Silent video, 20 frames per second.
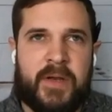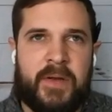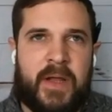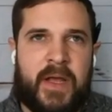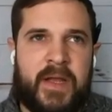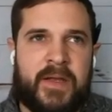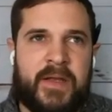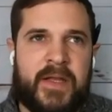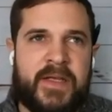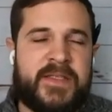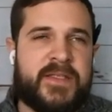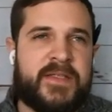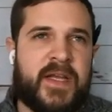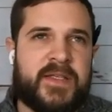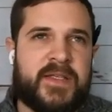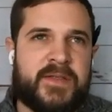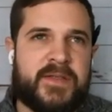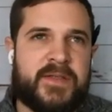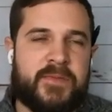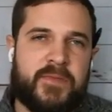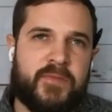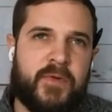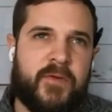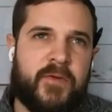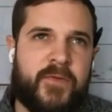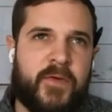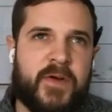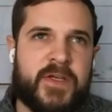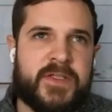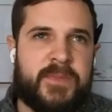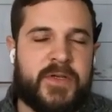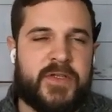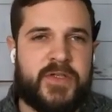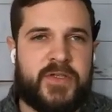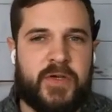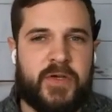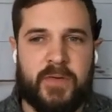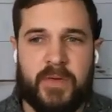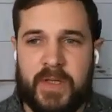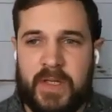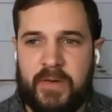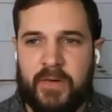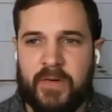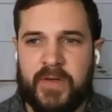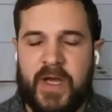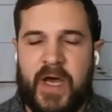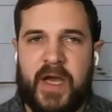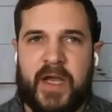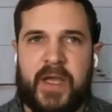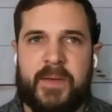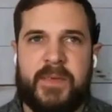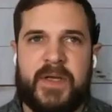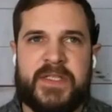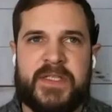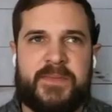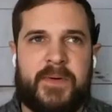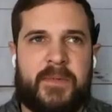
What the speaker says: And this doesn't refer as much to your legal documents,